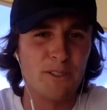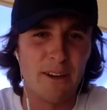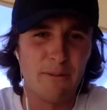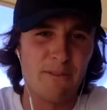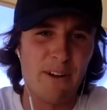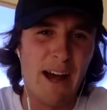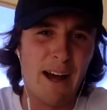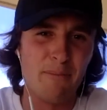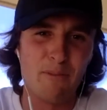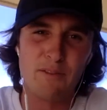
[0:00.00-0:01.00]
So we've
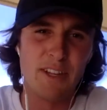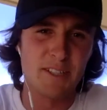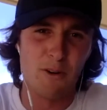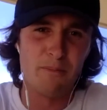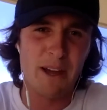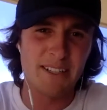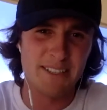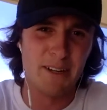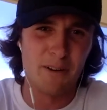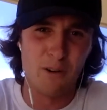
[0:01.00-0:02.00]
just gone back
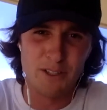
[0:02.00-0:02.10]
to